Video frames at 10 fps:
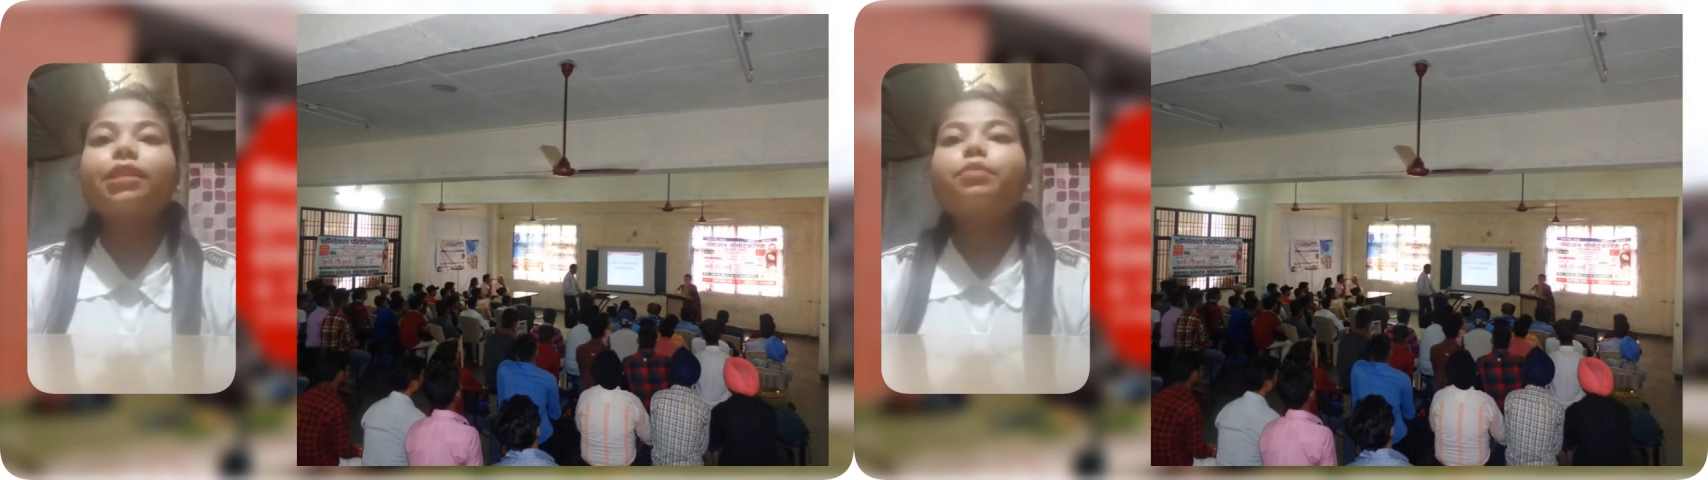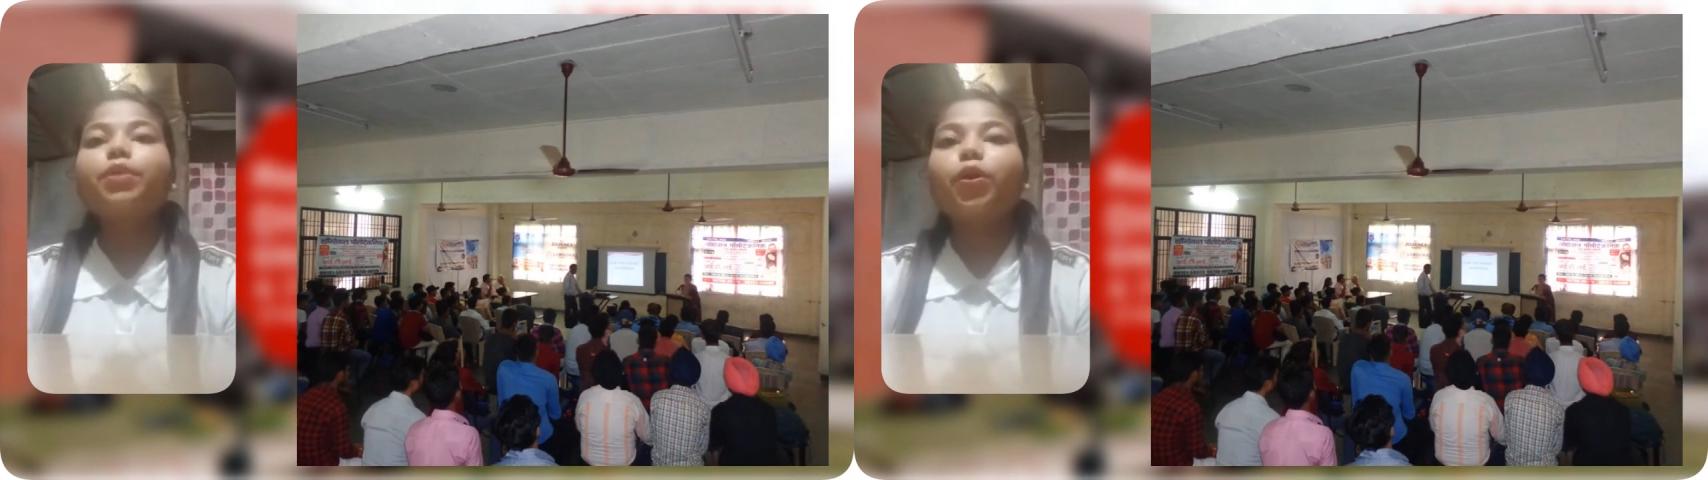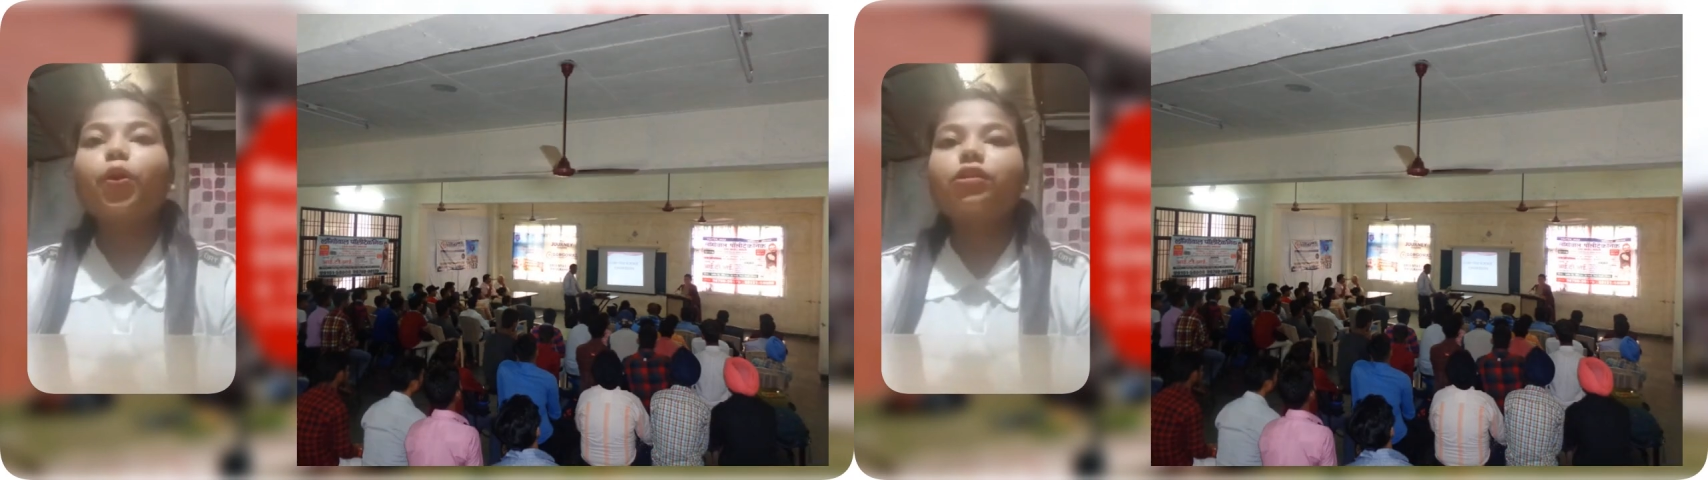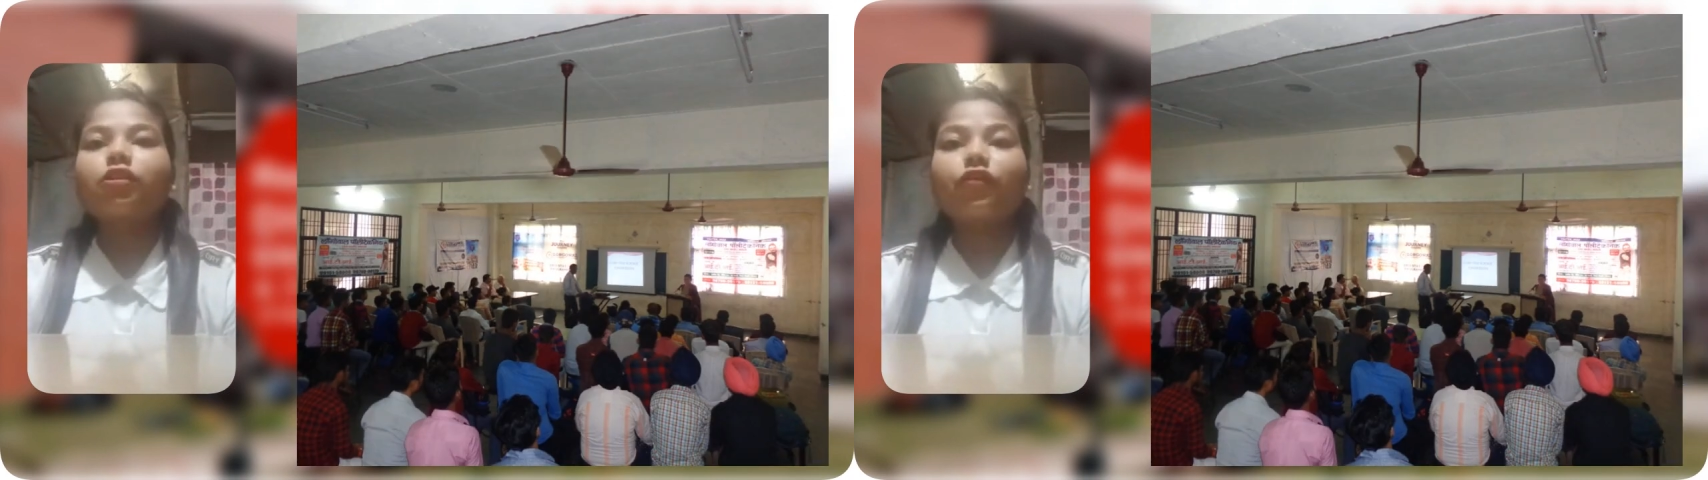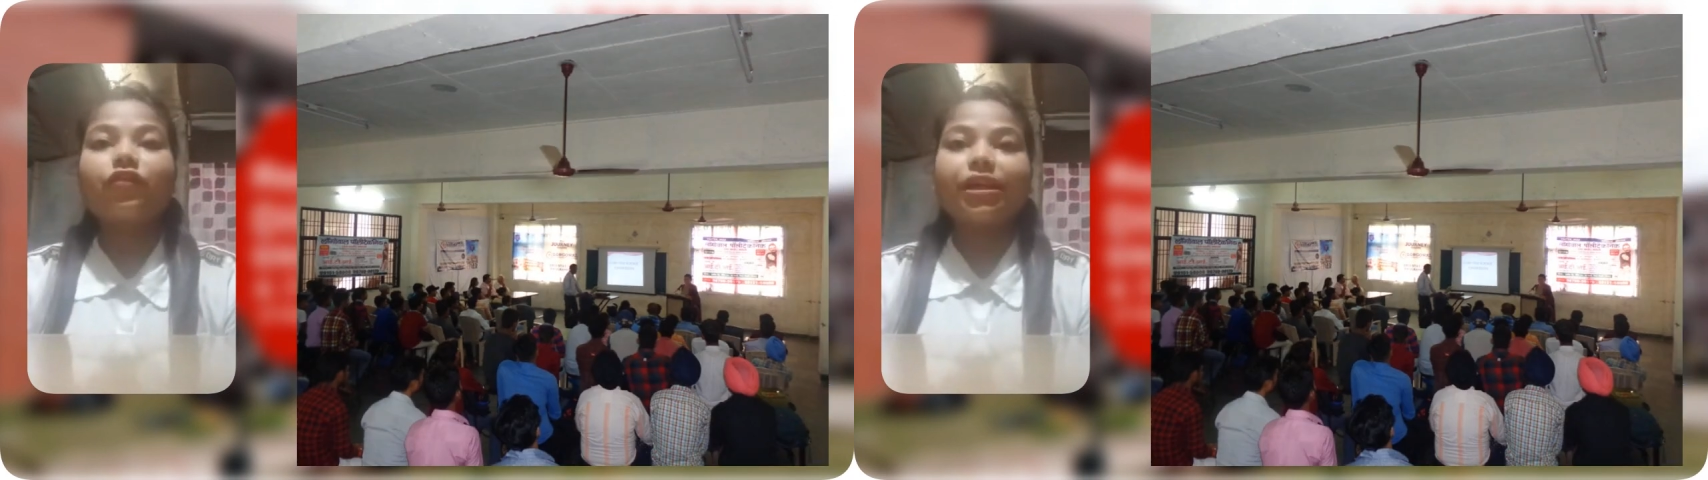is because
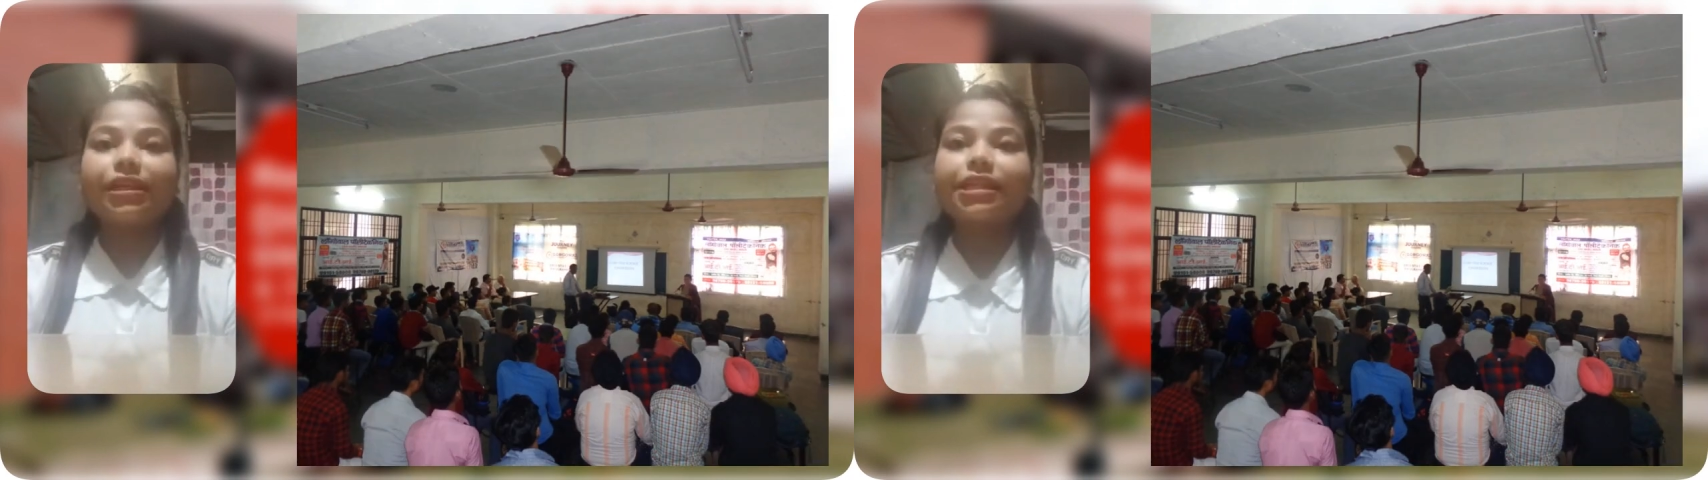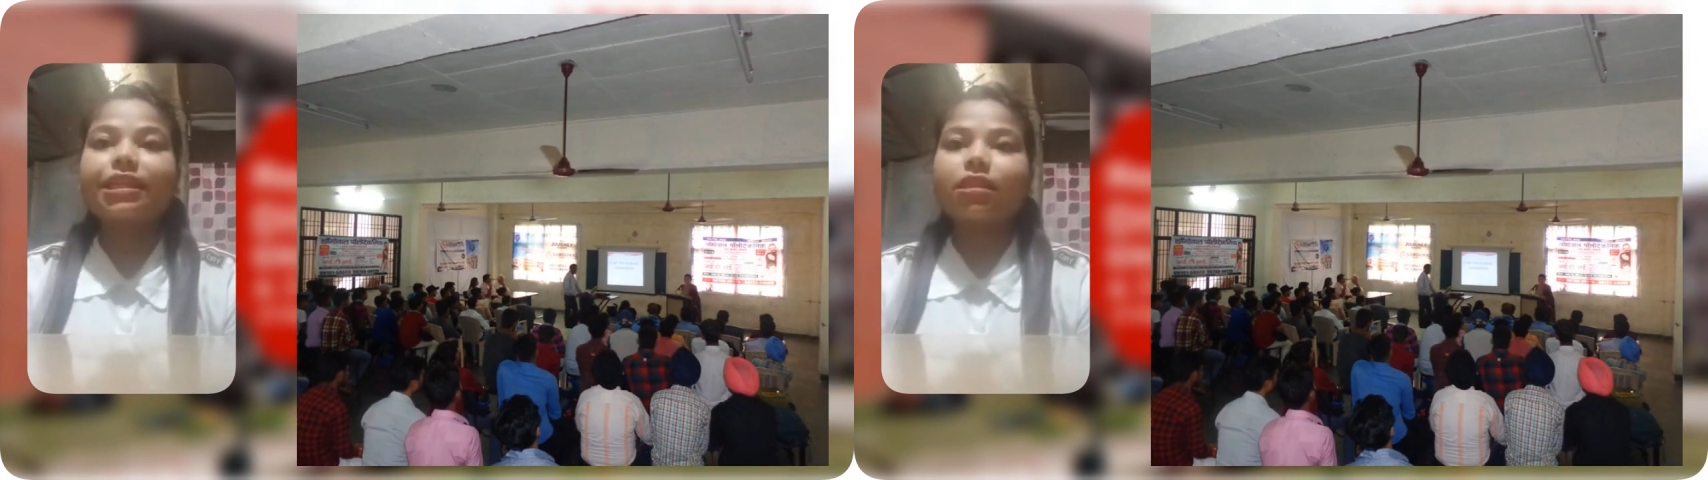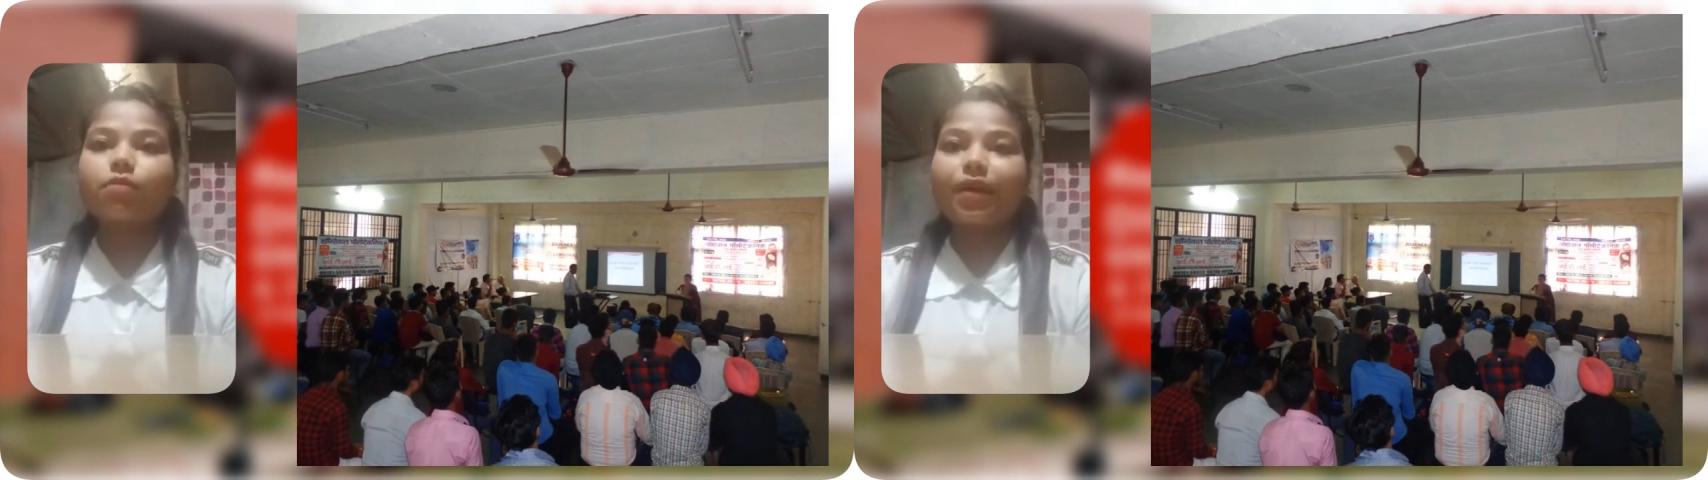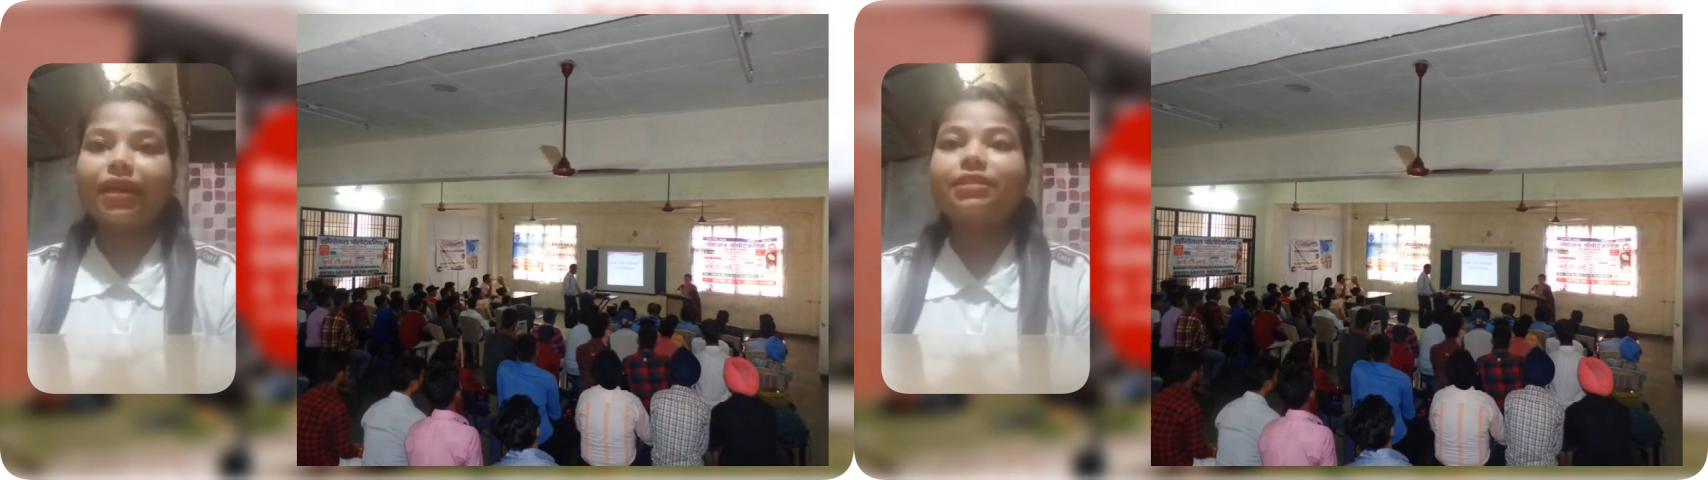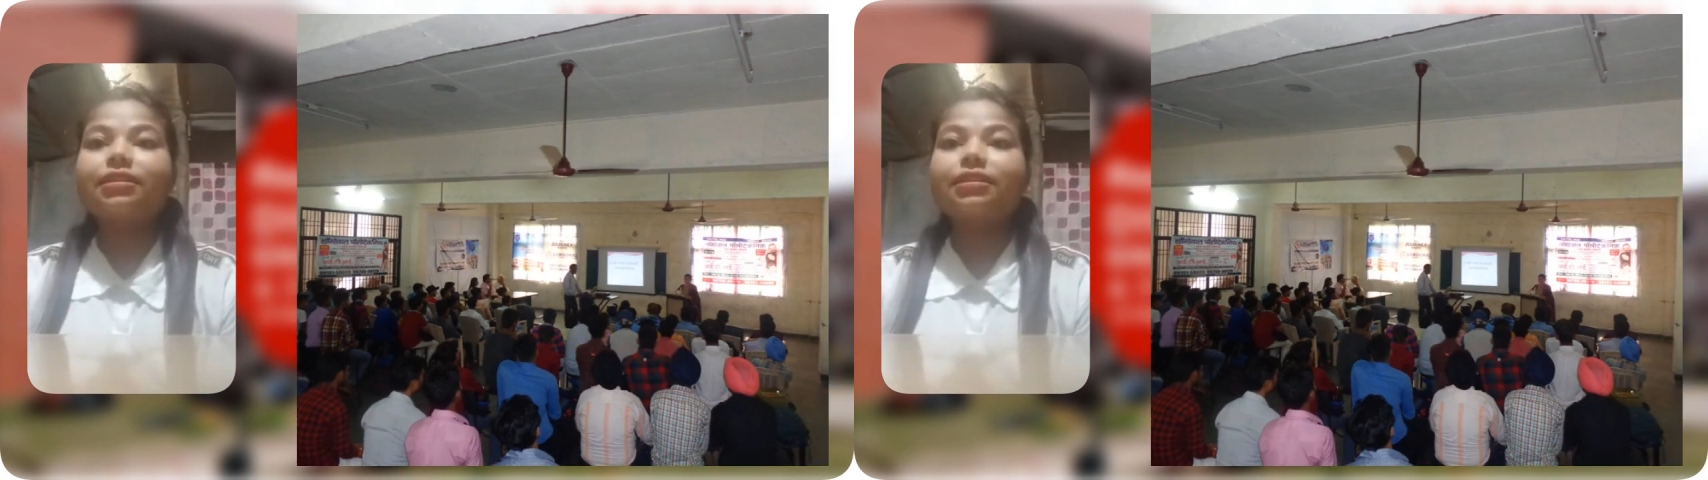of various aspects